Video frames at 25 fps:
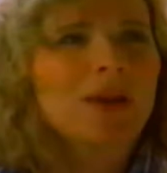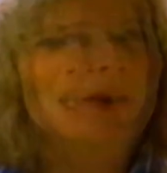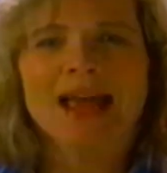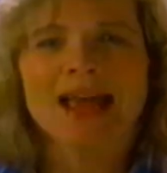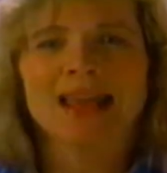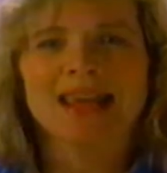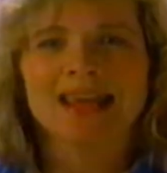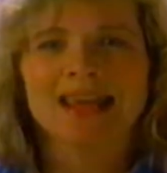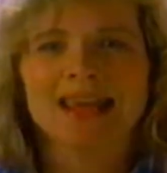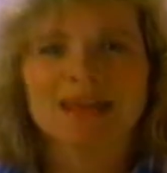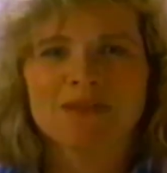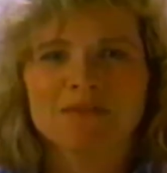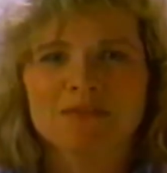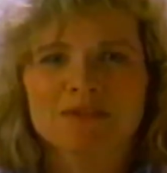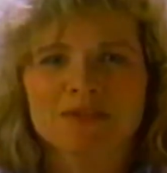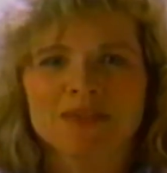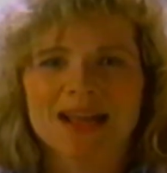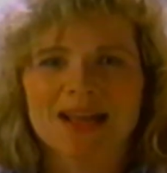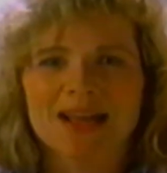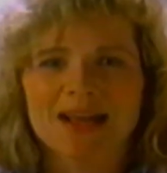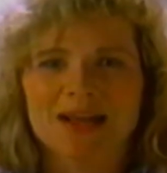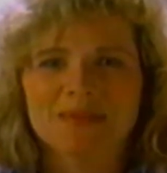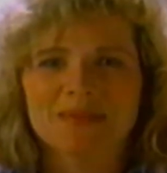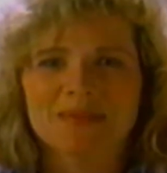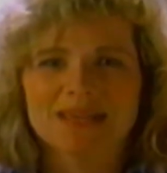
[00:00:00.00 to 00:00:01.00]
get everything
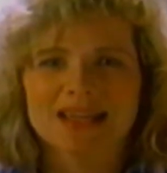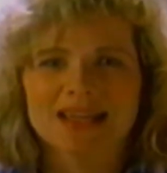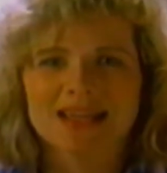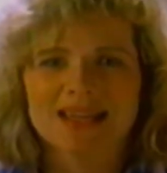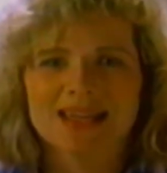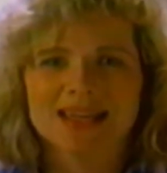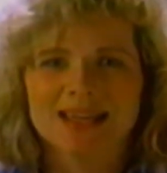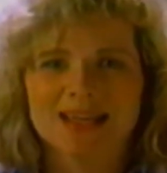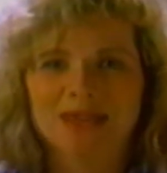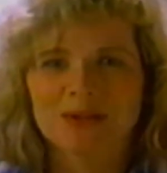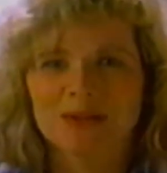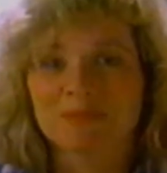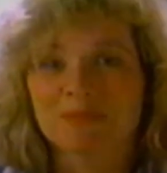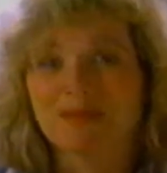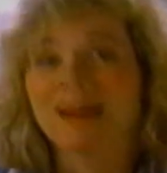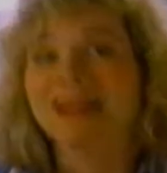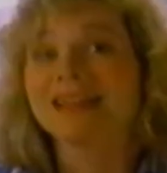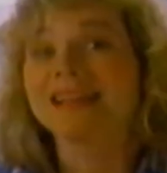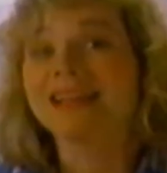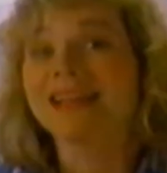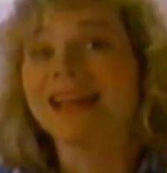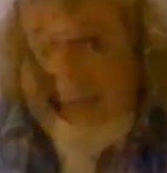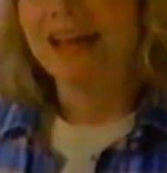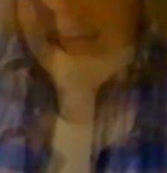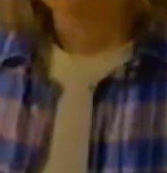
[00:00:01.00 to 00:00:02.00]
humming in here, my
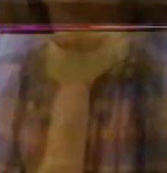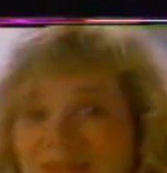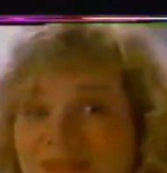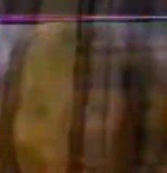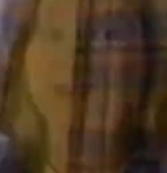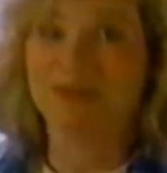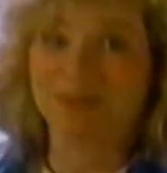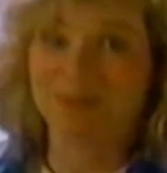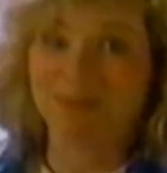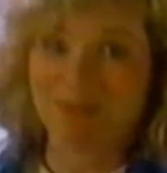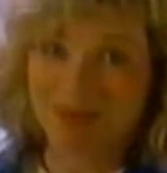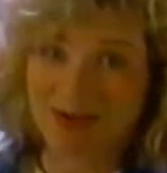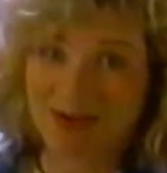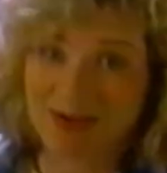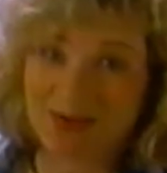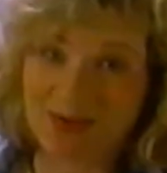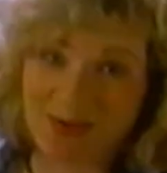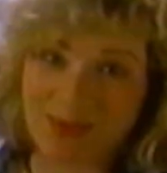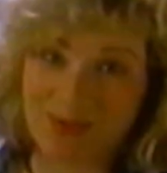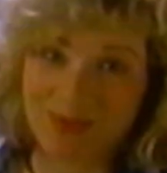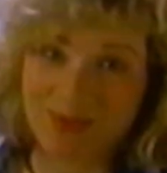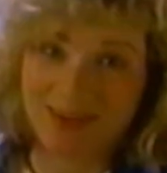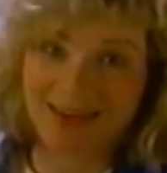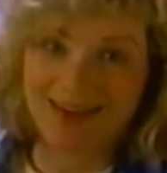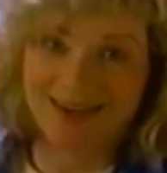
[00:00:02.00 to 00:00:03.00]
life goes better
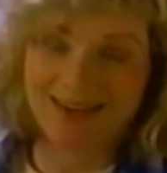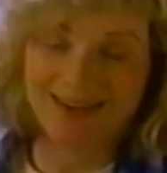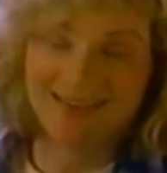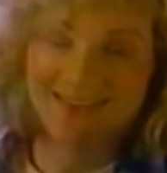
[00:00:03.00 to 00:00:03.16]
out there.